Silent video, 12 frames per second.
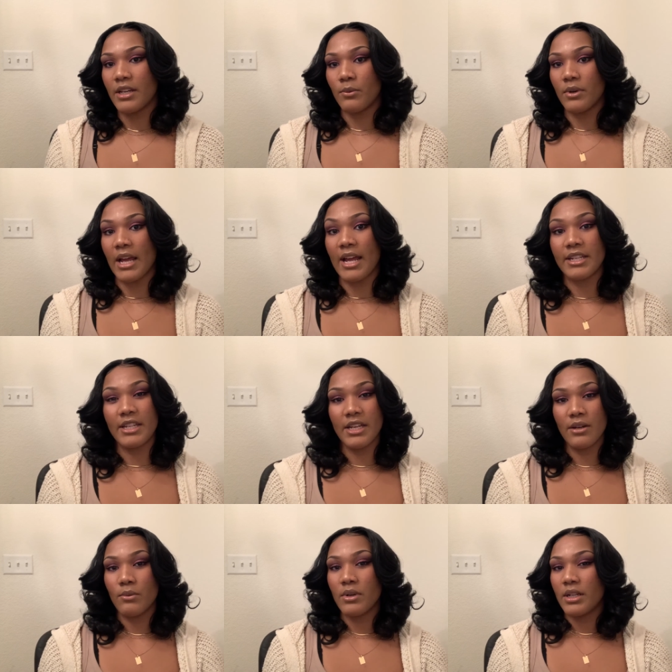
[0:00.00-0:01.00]
What I did
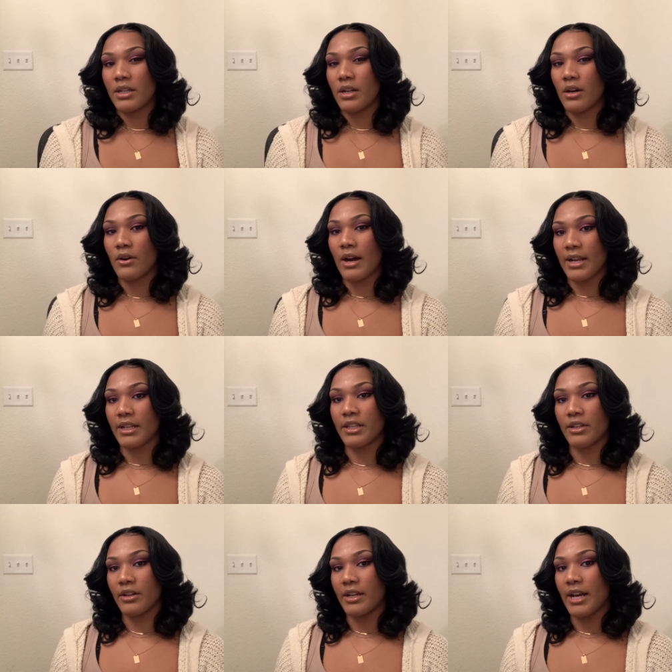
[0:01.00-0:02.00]
want to know out of
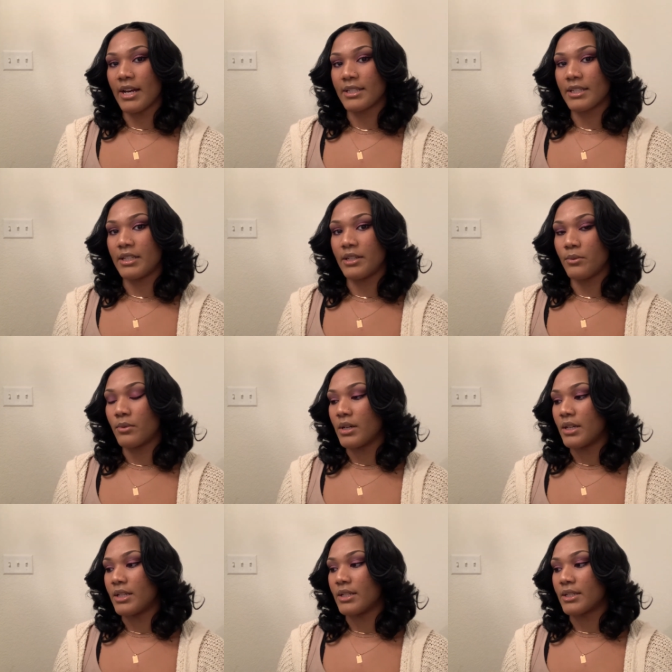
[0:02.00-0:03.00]
curiosity
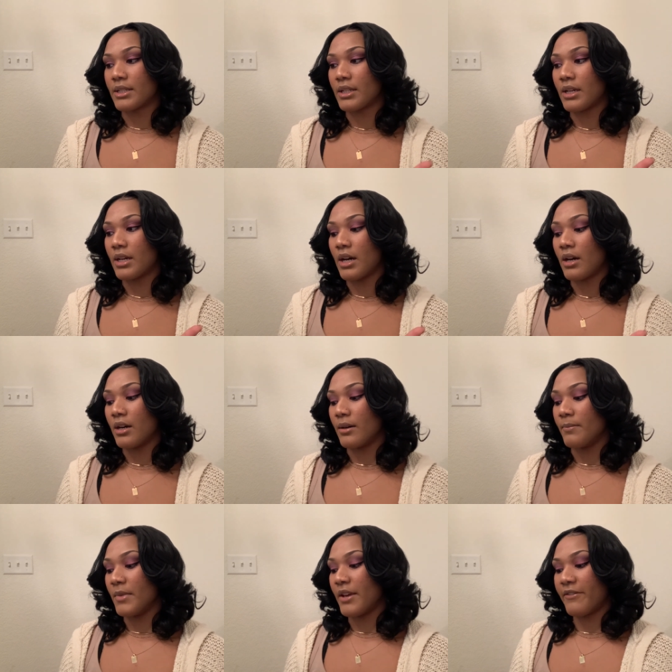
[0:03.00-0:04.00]
was
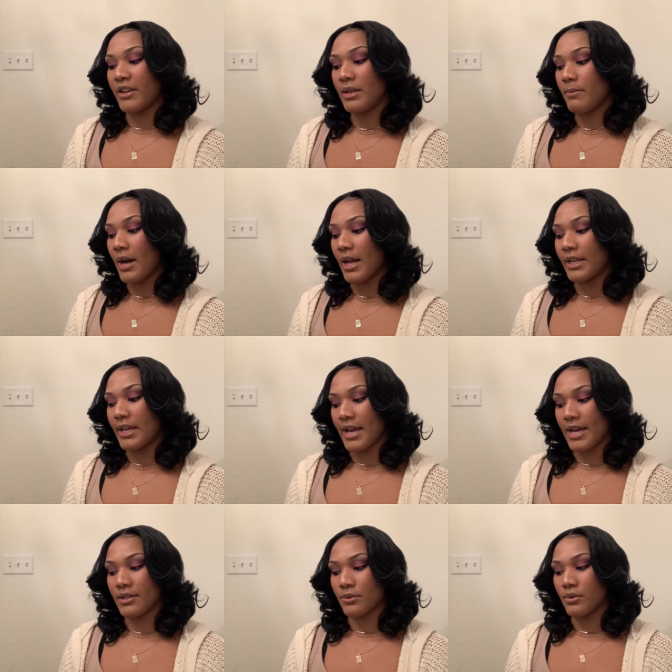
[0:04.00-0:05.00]
if anybody
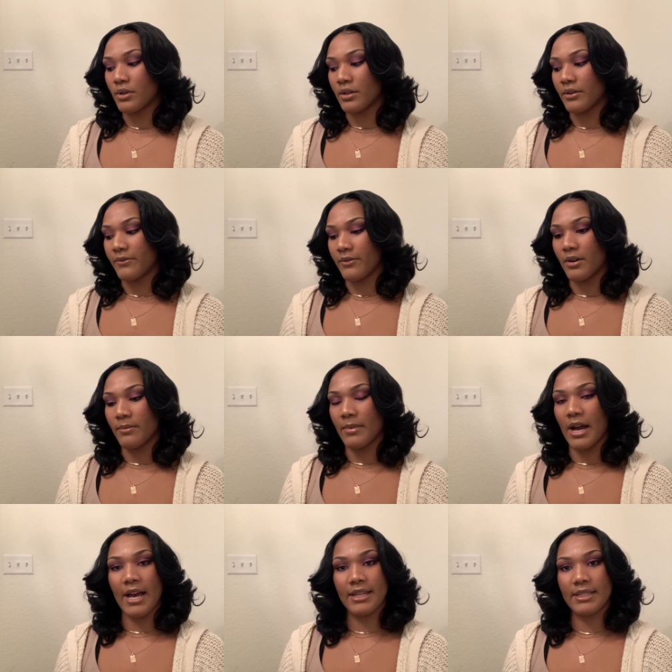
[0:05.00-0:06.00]
has ordered from
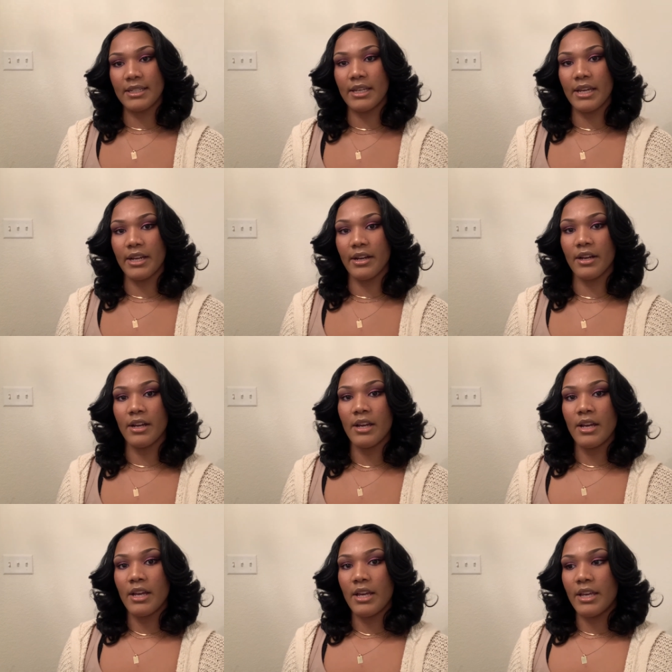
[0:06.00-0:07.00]
ISEE Hair,
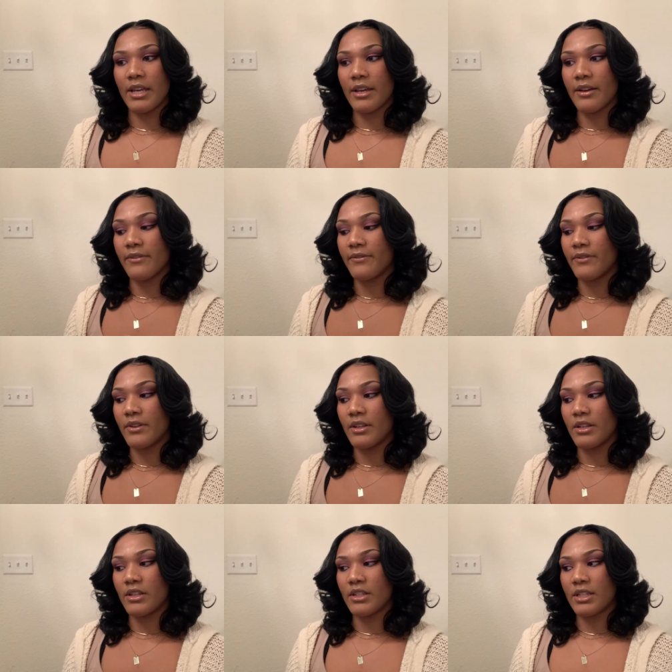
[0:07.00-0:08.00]

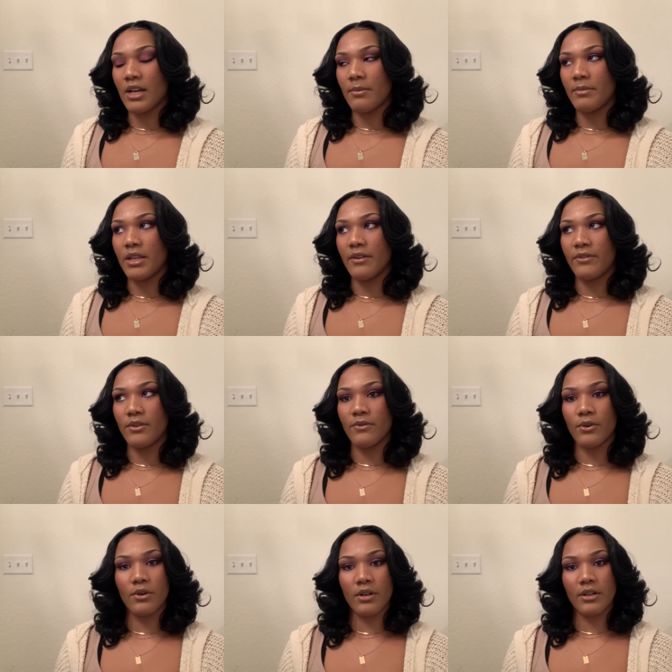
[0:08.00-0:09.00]
tell me if you've
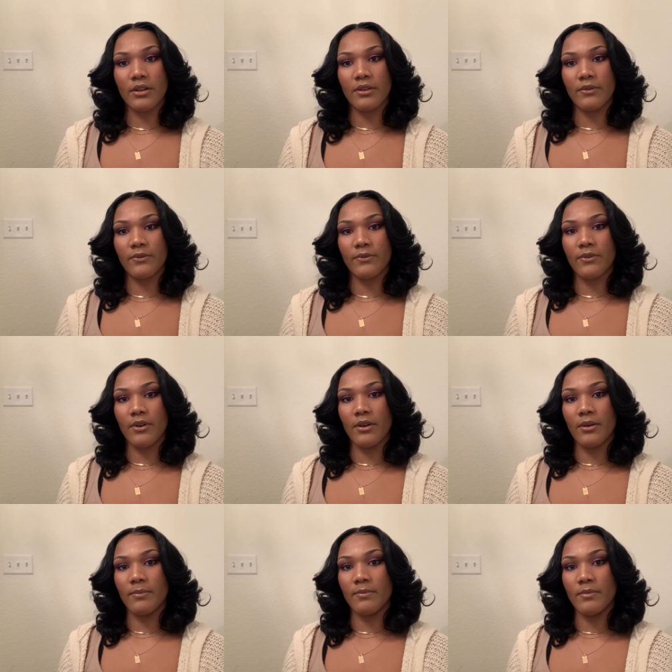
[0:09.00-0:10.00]
ordered
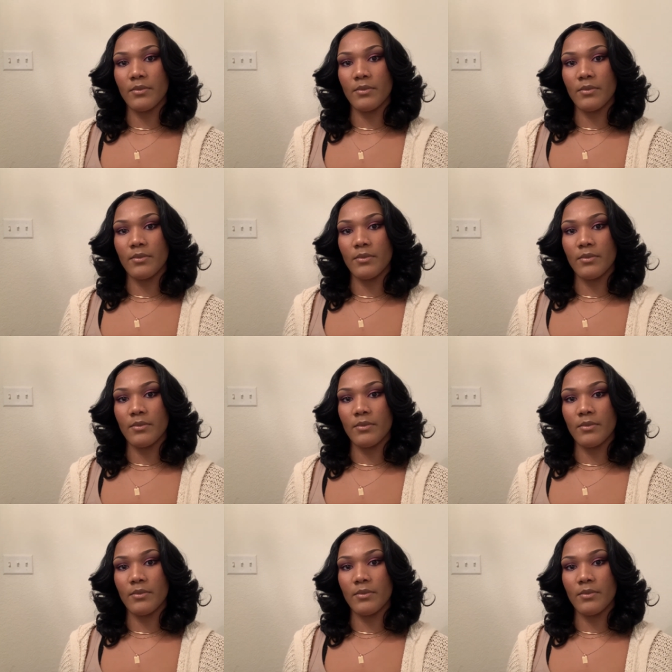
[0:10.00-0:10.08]
from,